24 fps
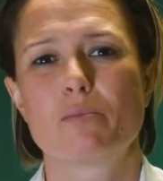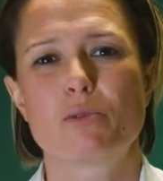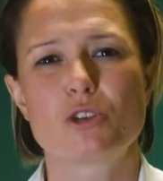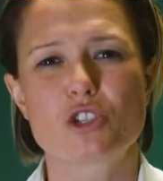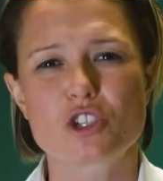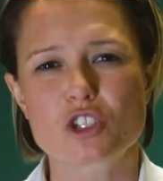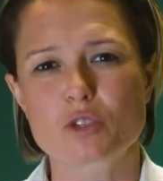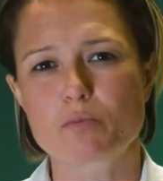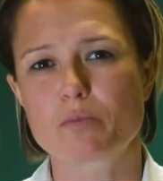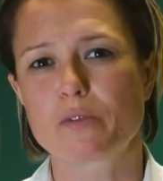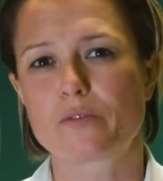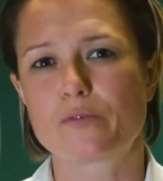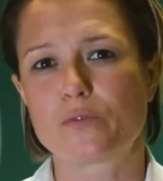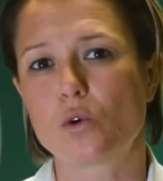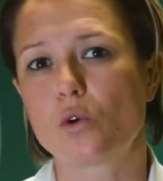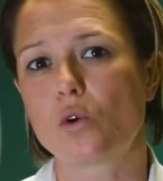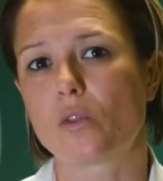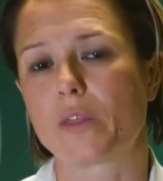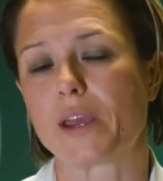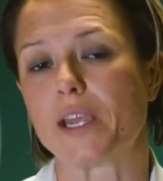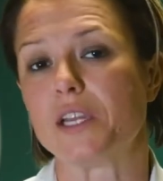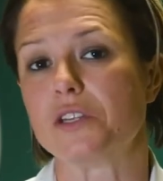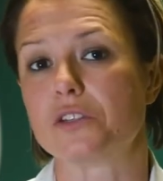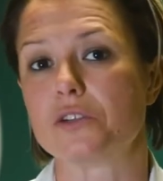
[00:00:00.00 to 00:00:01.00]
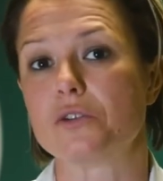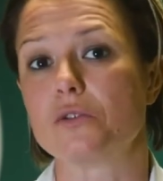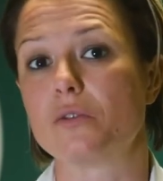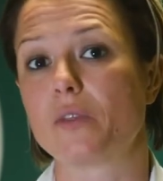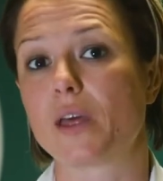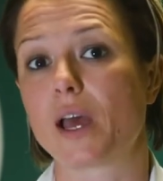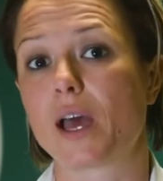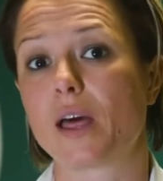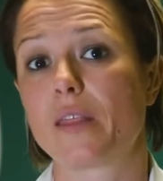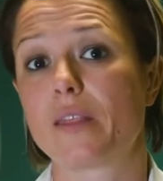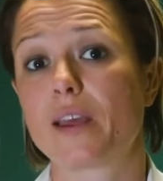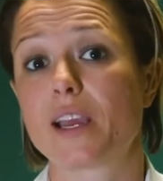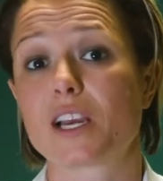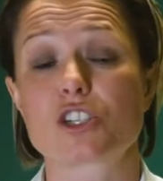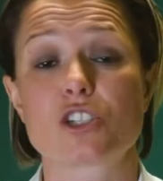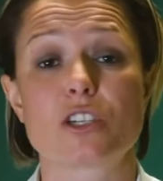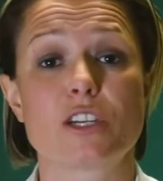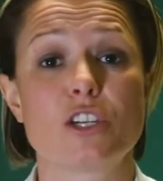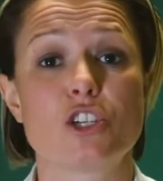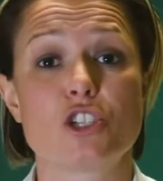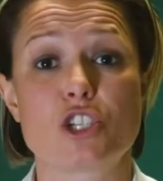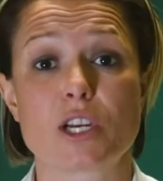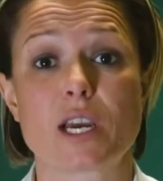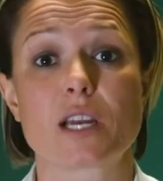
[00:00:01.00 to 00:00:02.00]
But just before they do that, they actually
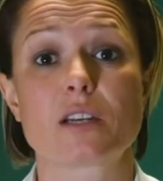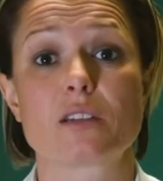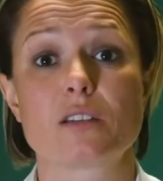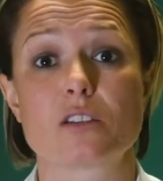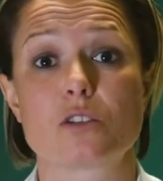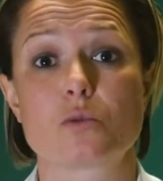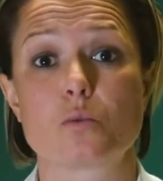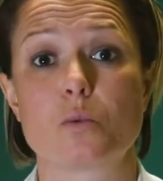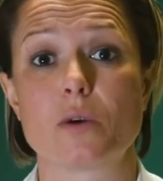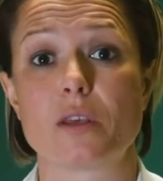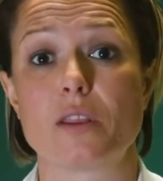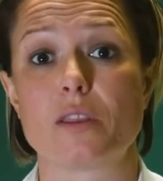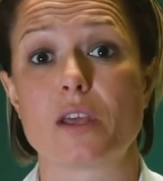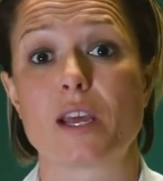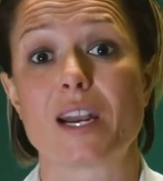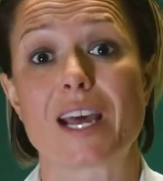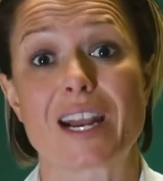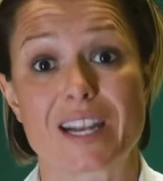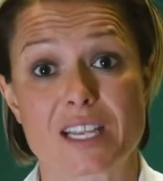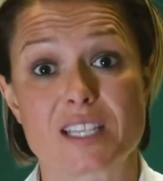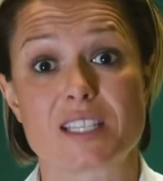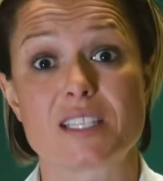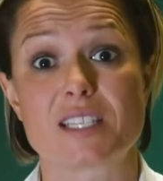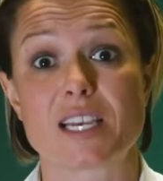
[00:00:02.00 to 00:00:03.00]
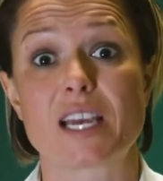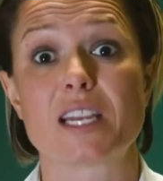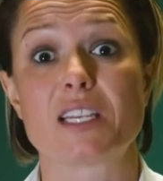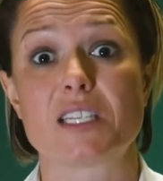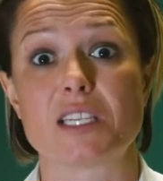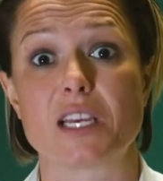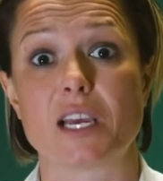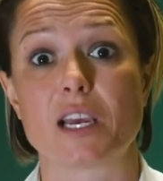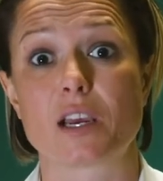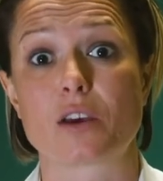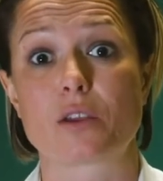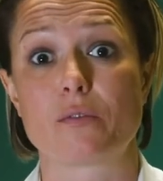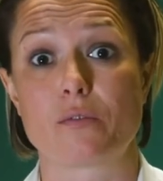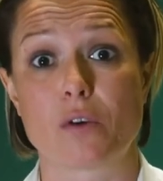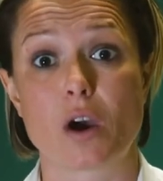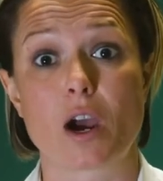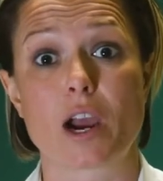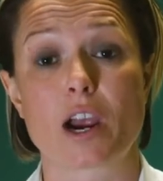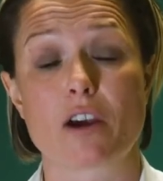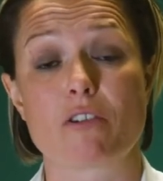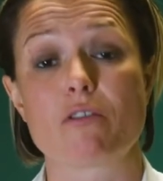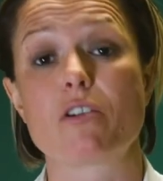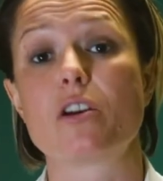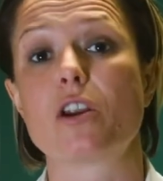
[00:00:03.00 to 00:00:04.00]
inject us with an anaesthetic
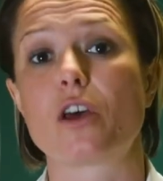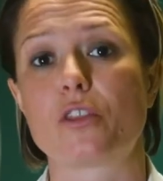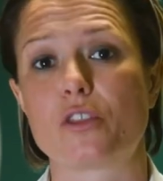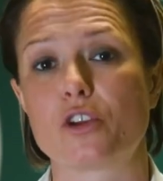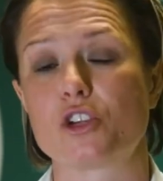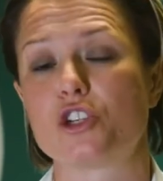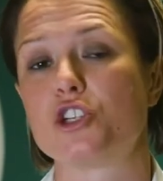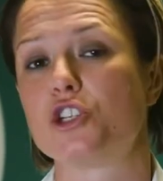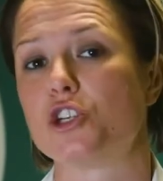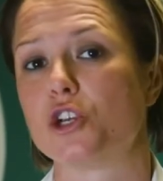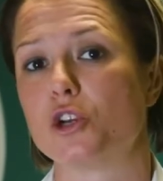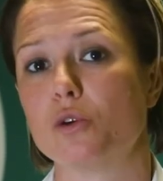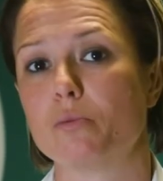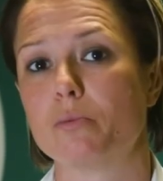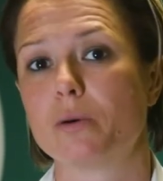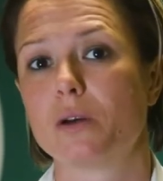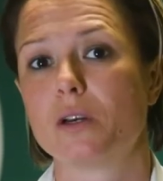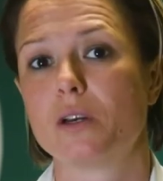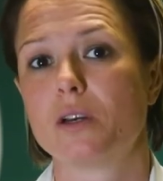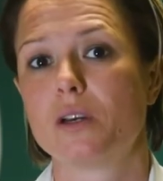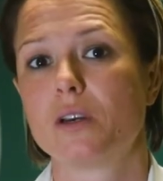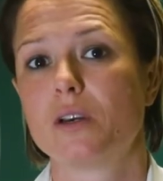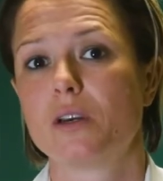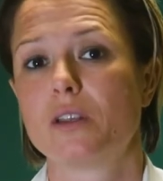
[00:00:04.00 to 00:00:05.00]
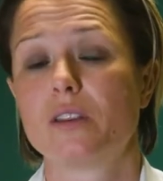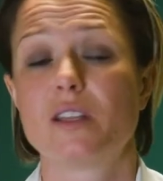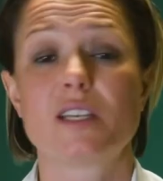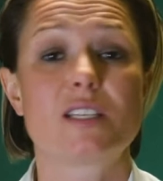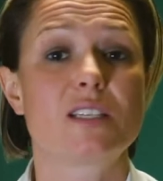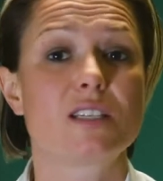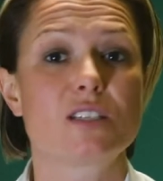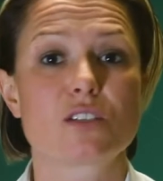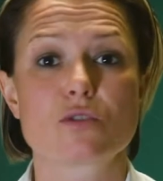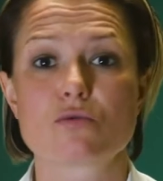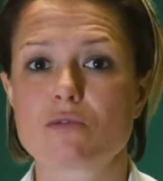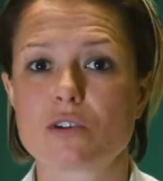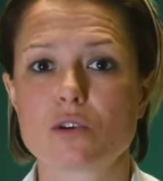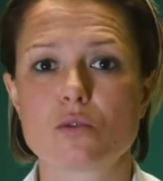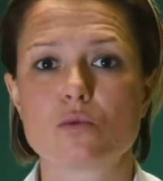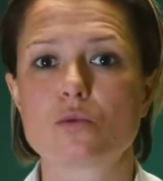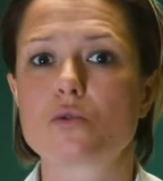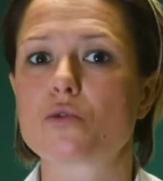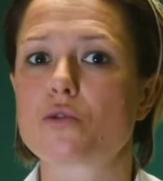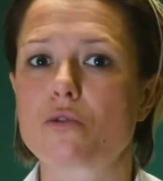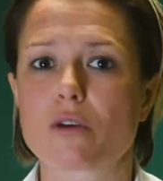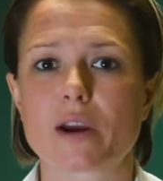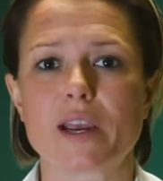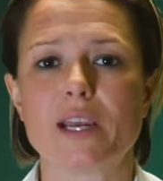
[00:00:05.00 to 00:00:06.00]
via another tube. This is a real
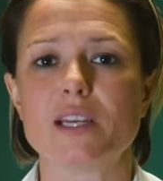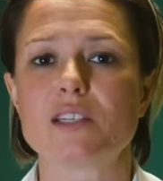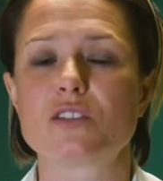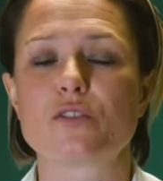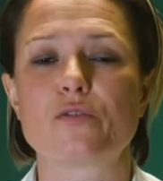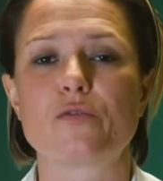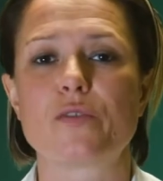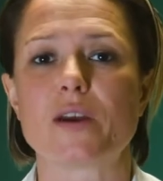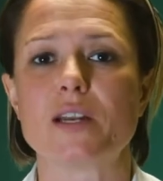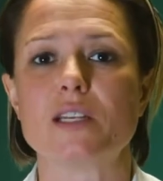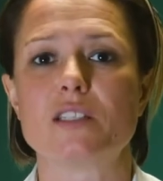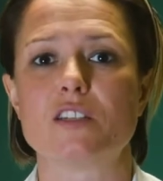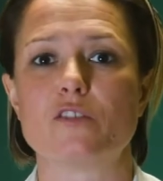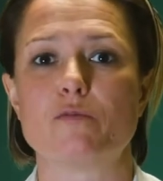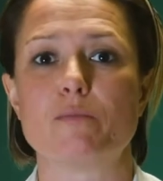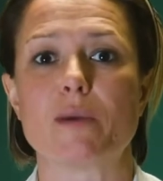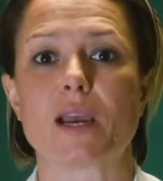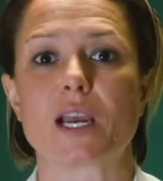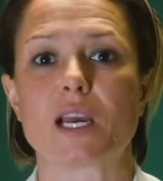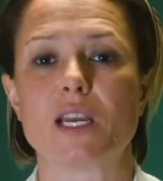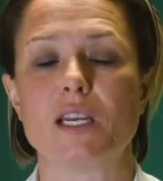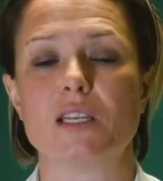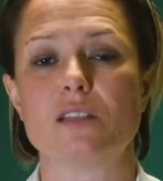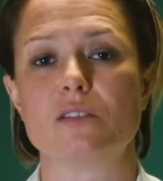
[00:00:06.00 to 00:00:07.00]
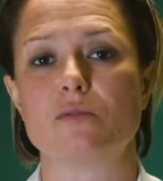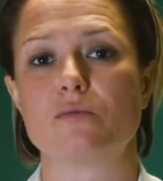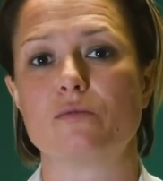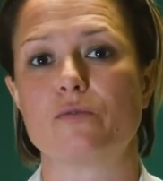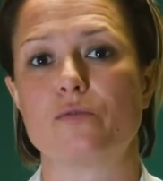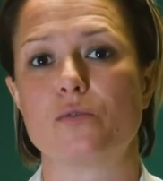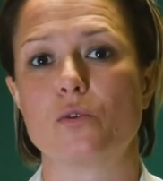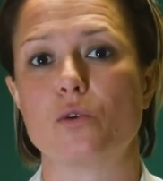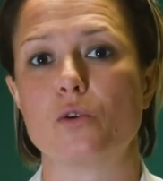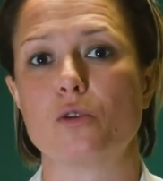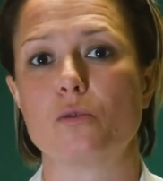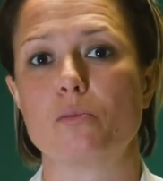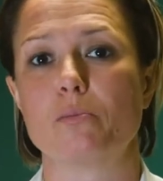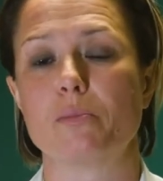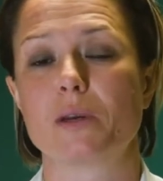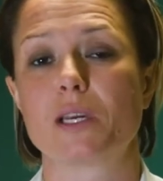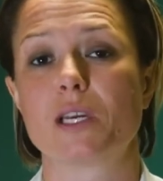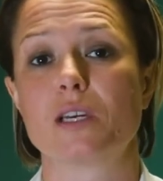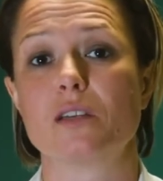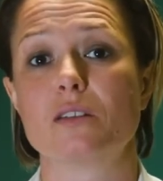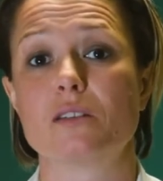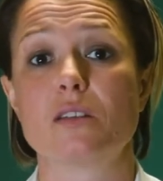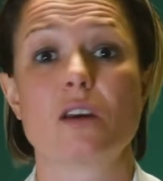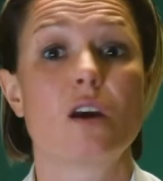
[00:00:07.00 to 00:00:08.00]
great defensive mechanism for them
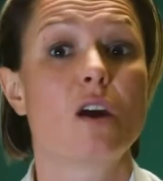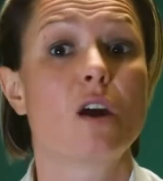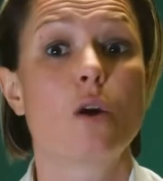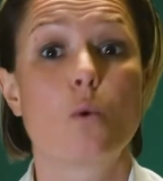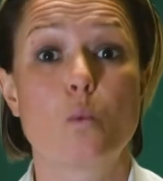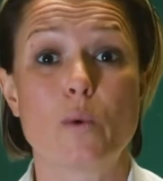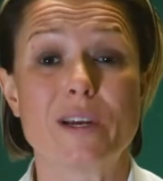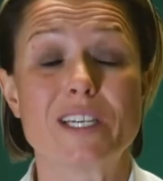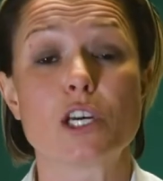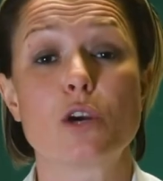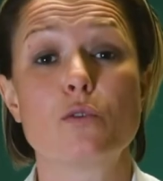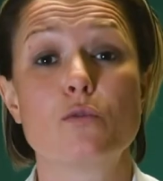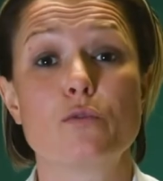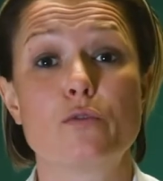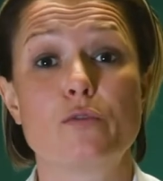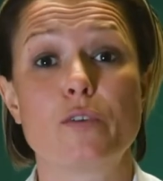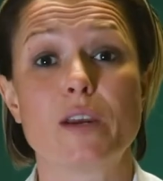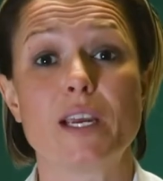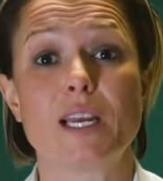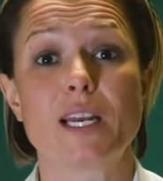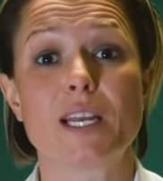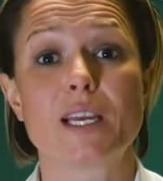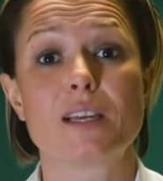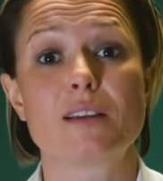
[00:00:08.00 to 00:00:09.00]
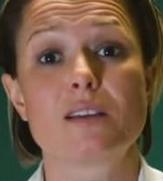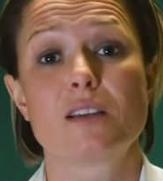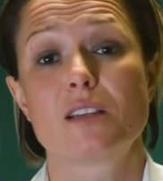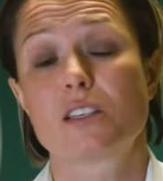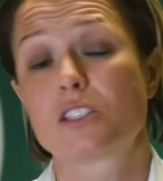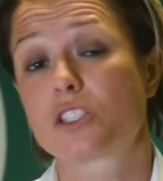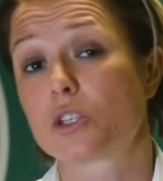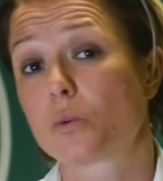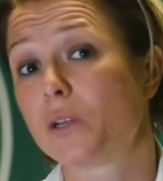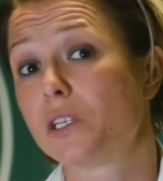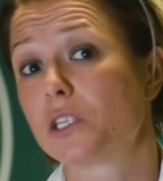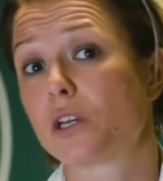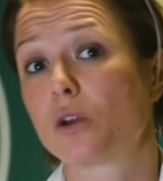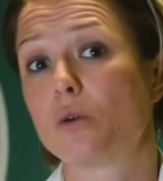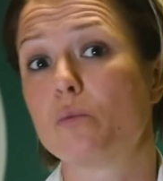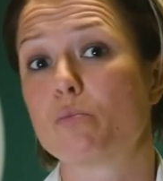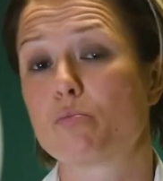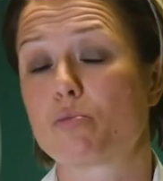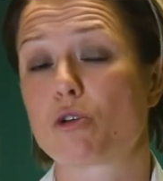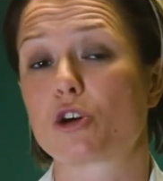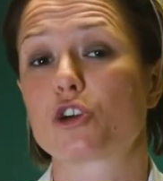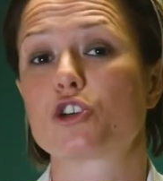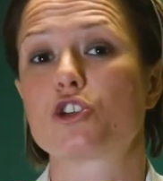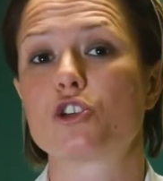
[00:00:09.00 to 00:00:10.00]
because we don't feel it, so we don't
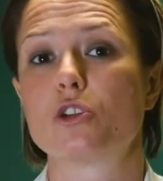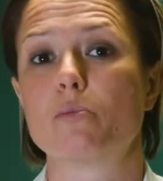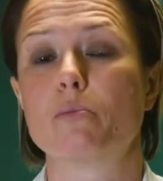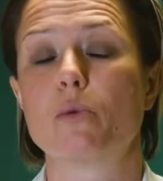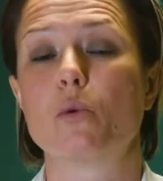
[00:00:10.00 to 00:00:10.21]
brush them